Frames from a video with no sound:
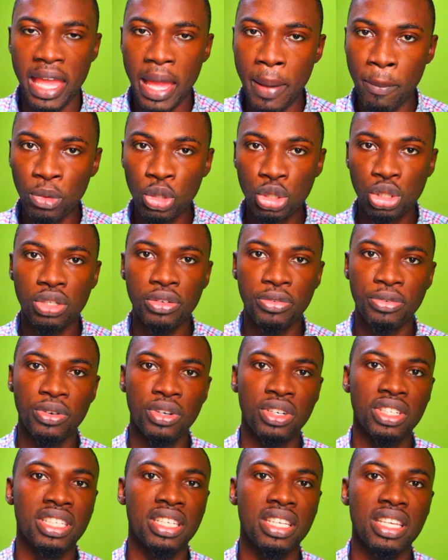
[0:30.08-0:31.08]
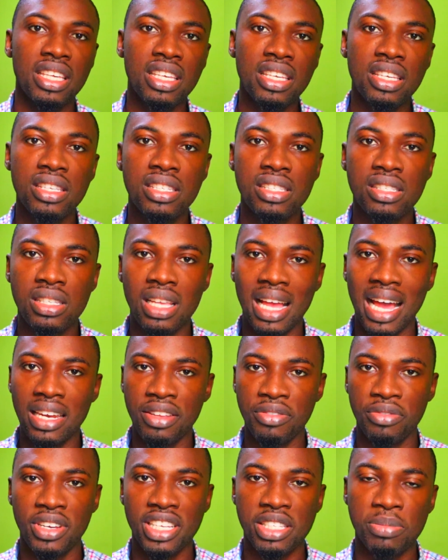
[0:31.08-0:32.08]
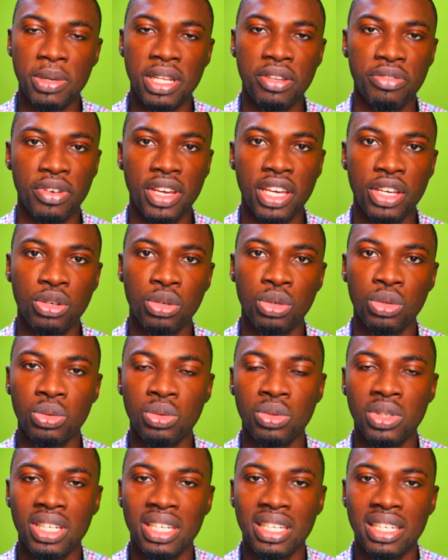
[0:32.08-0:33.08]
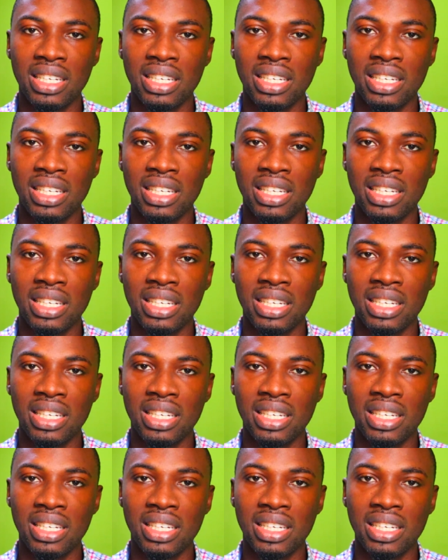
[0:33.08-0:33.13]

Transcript: A mutual fund is an investment vehicle